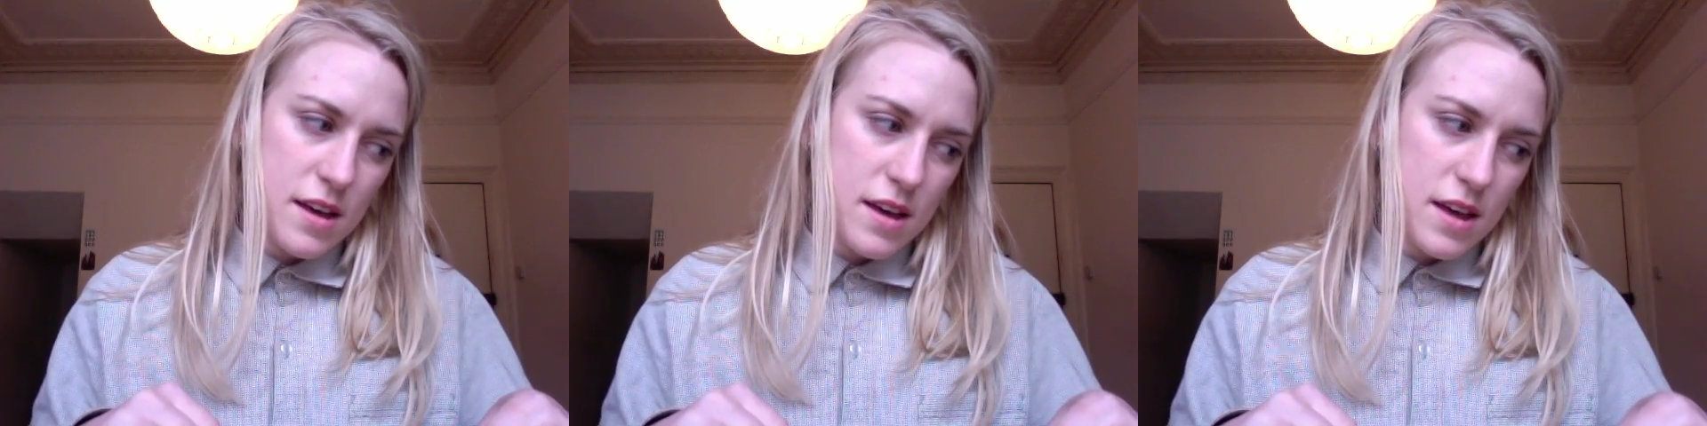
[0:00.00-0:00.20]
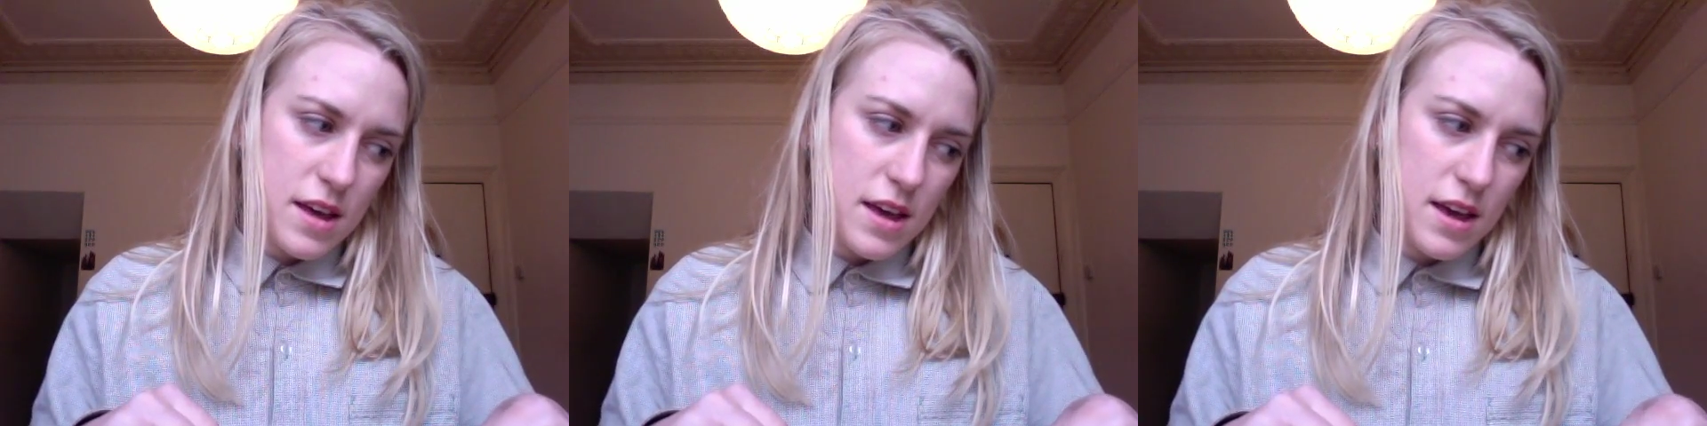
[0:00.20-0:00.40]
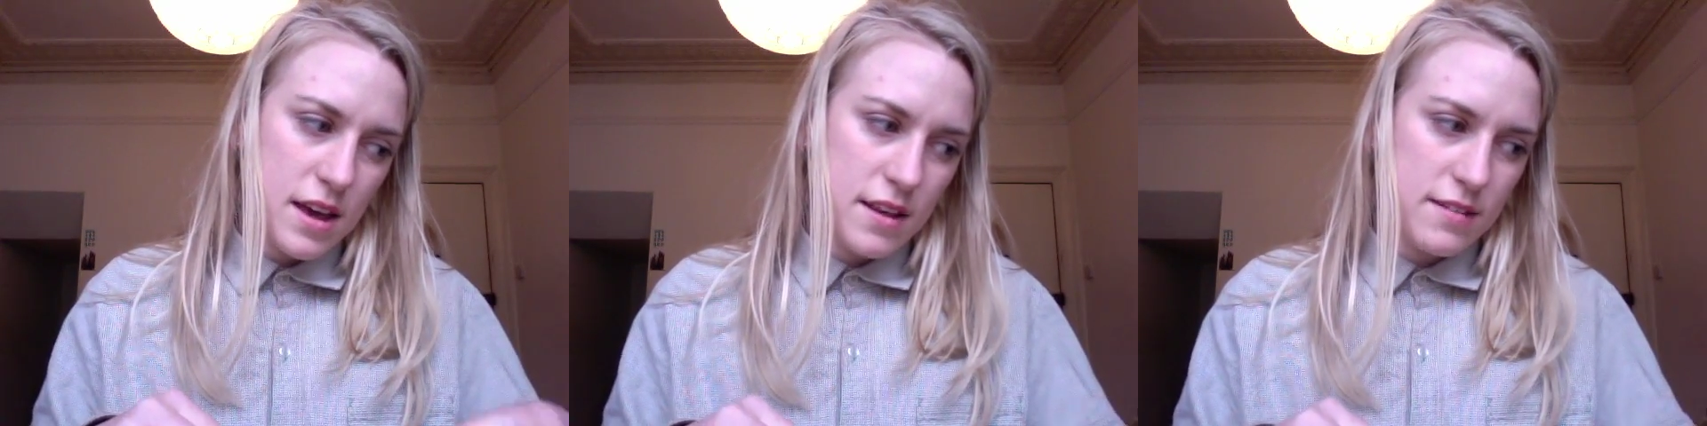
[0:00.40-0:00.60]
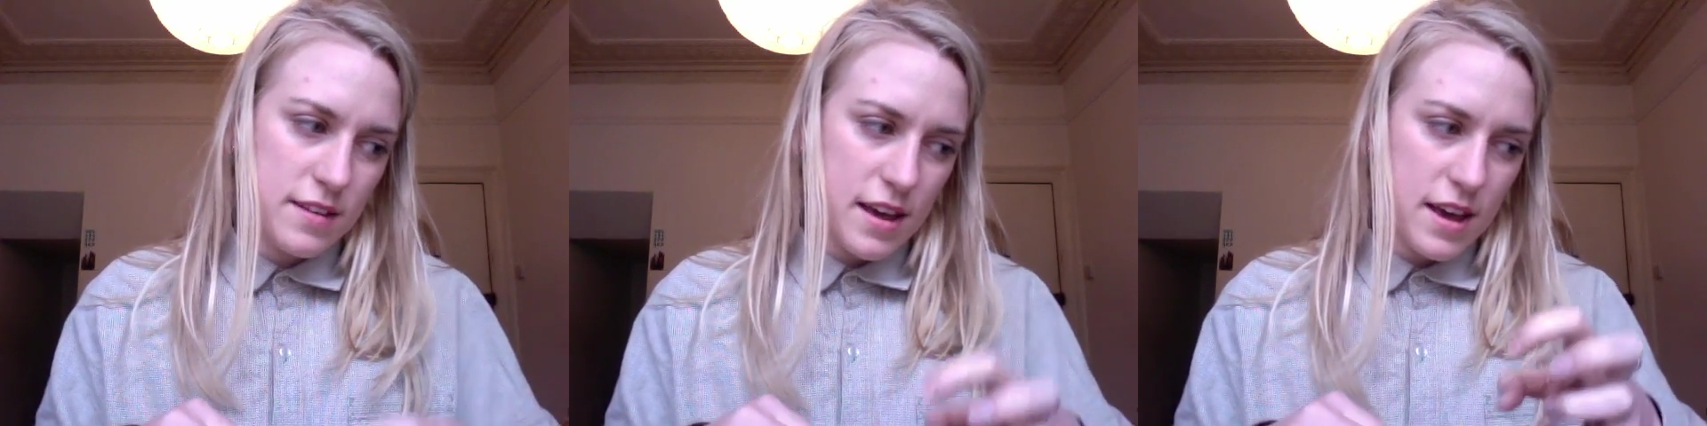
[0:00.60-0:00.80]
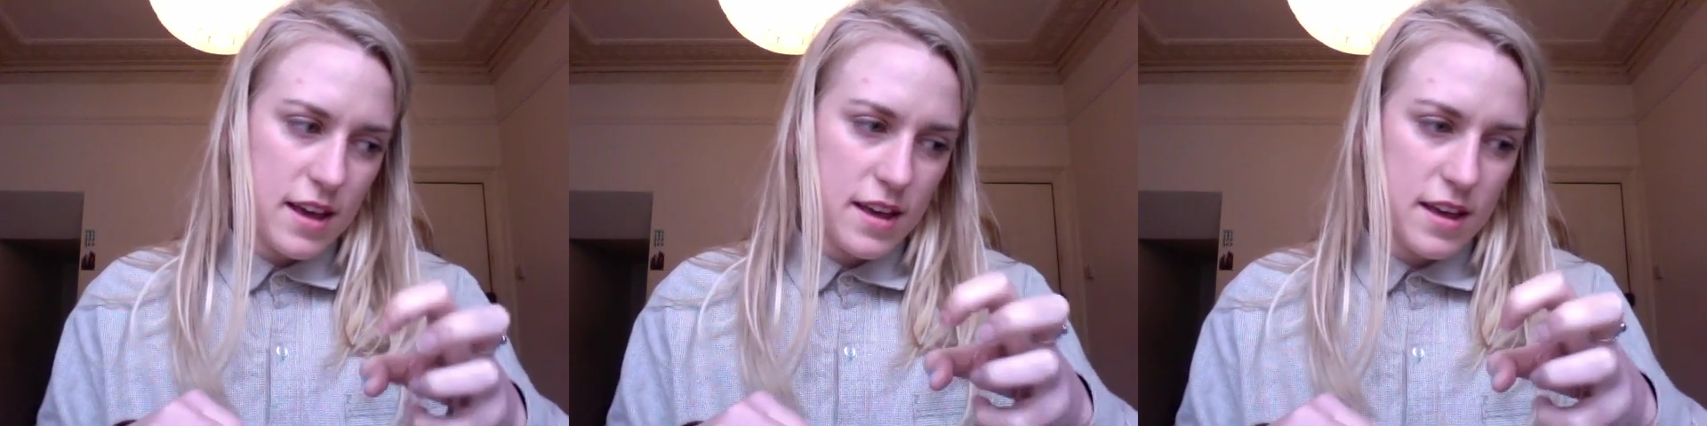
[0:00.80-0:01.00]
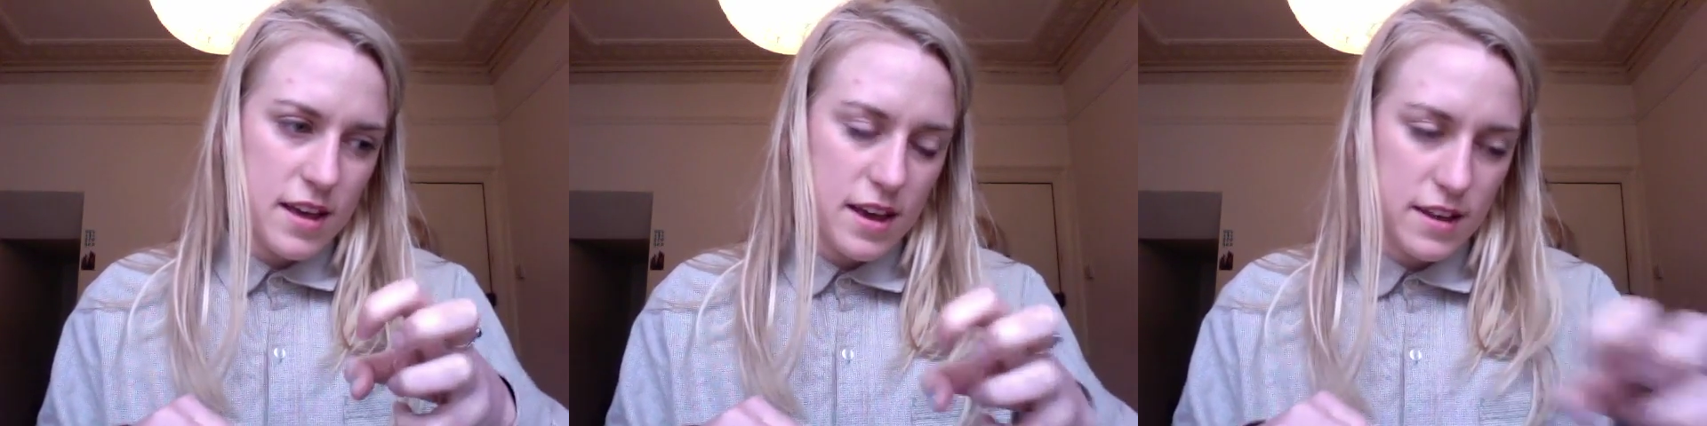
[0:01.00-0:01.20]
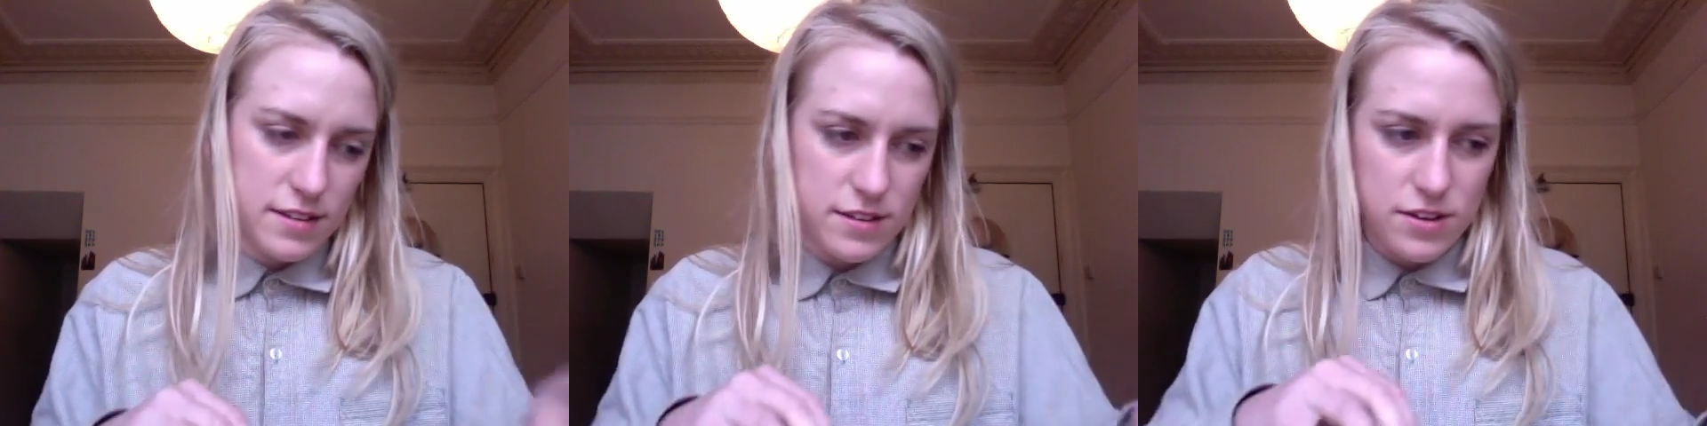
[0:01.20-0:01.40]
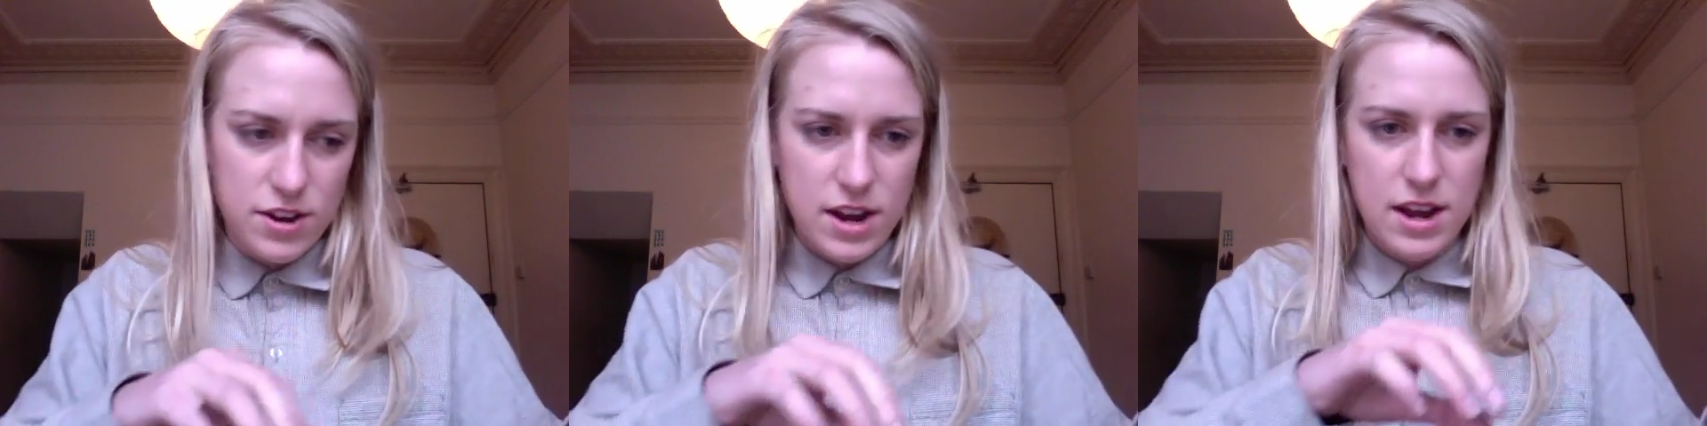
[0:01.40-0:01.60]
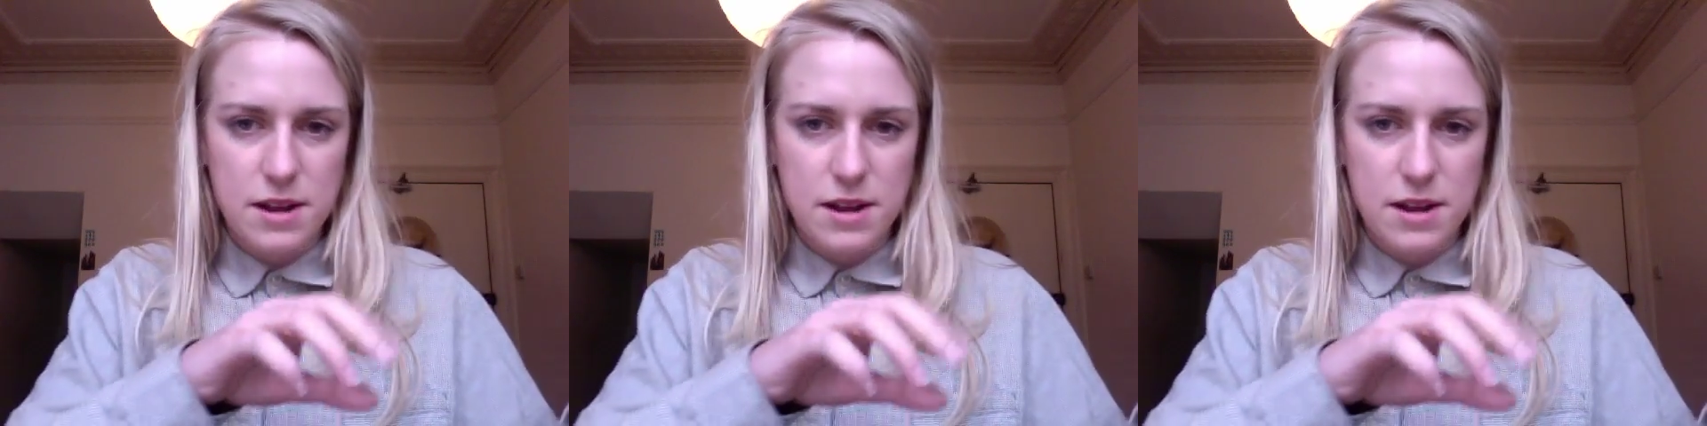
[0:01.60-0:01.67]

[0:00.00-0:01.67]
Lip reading: his history